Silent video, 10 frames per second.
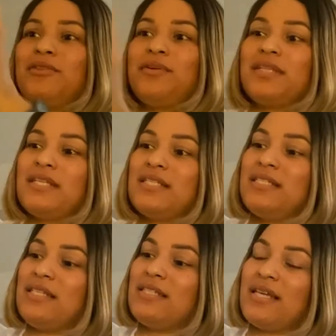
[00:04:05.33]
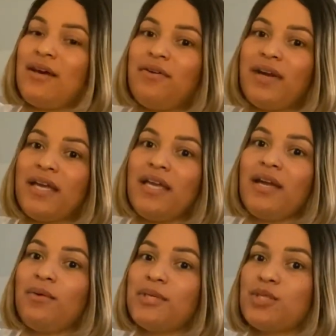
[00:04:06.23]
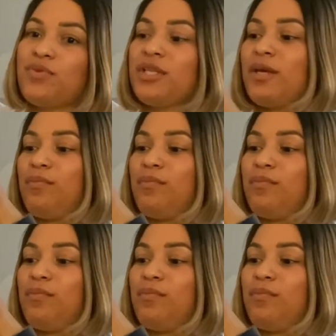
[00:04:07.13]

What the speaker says: thought this detail right here was really